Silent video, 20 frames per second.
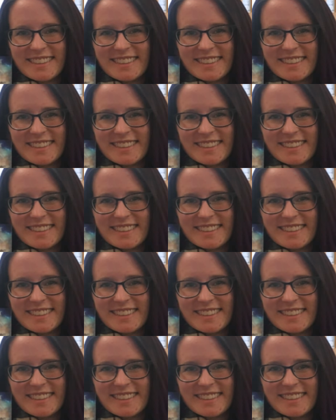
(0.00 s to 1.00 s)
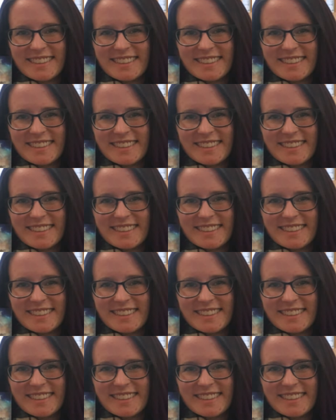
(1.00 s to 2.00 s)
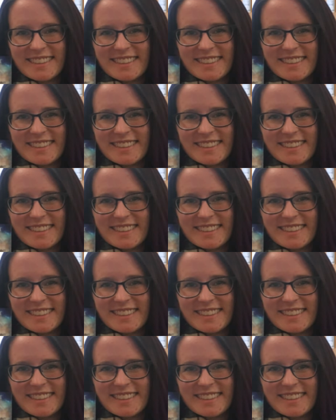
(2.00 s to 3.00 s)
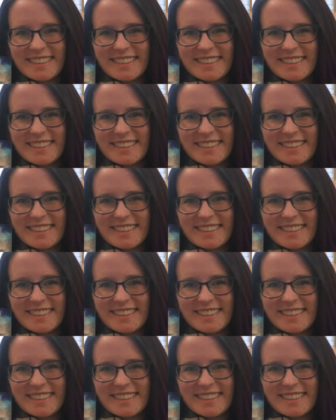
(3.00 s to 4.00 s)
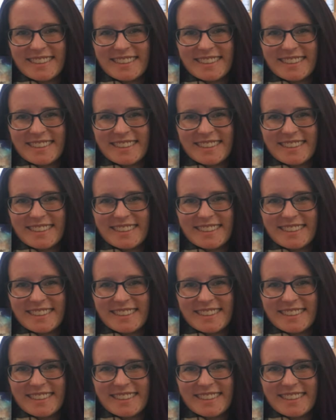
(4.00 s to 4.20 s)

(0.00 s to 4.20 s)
This is a still picture; no speech is visible.